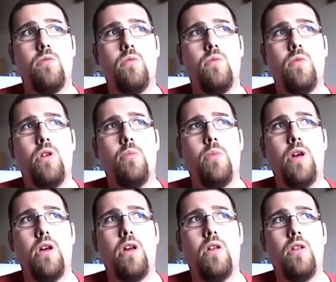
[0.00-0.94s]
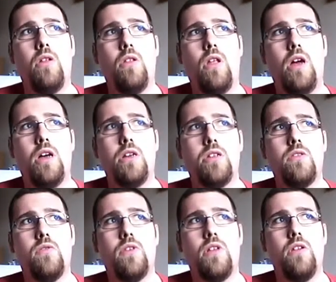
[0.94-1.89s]
one of my last
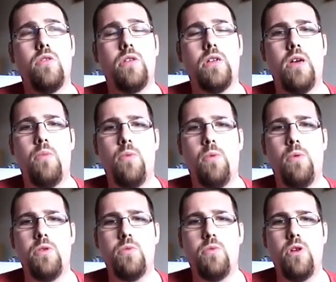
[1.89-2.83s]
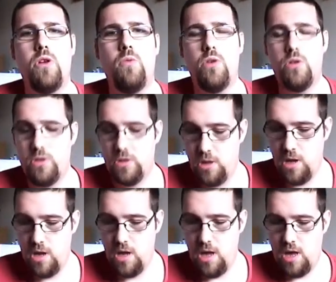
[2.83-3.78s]
videos, I can't remember which one it was,
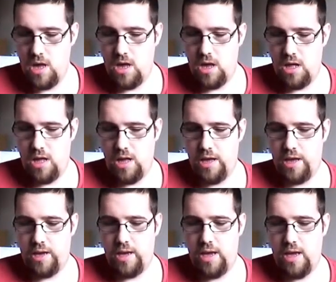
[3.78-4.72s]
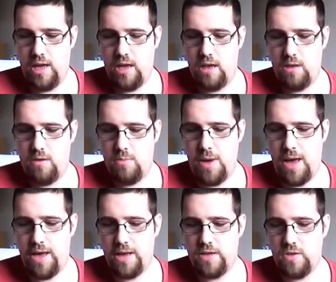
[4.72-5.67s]
I get
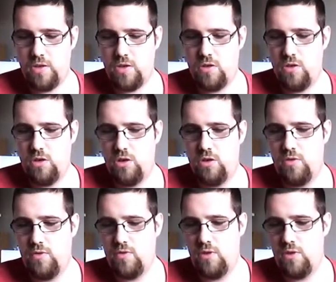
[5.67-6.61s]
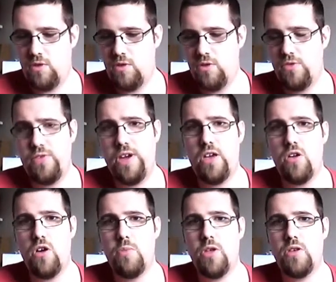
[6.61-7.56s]
packs of free
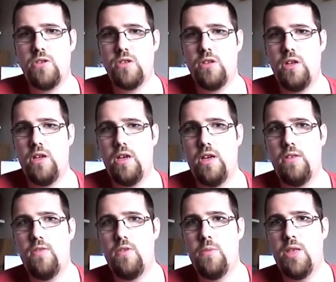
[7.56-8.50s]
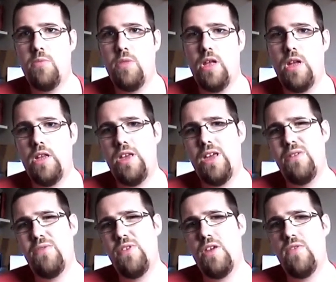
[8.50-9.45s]
comics, and Forbidden Planet you get
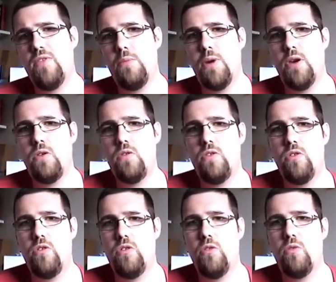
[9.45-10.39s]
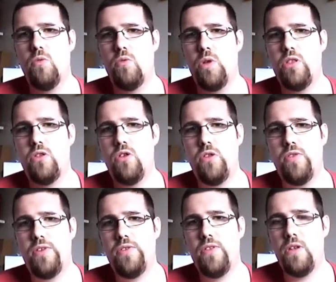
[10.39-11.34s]
free for £1, so
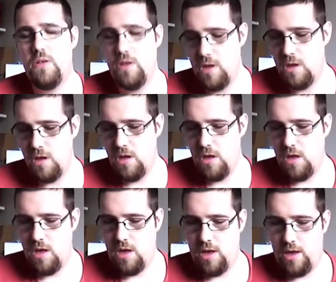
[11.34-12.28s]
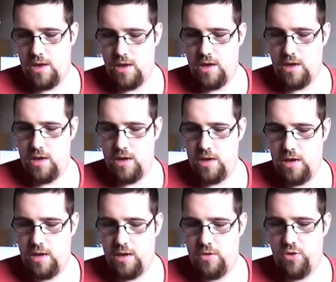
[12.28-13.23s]
$1.50.
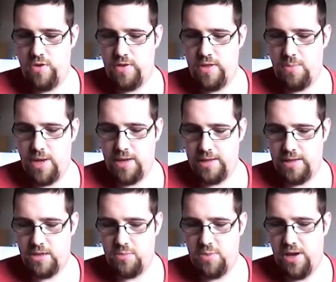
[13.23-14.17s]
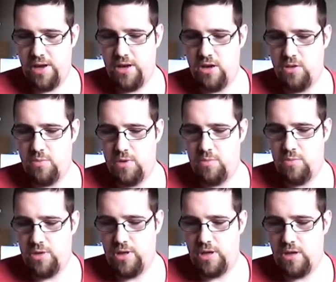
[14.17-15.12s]
And the reason I picked this pack up in
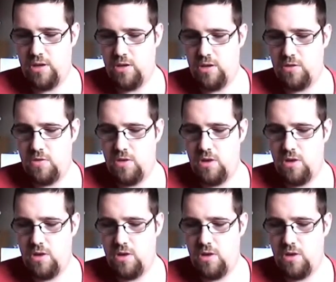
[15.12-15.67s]
particular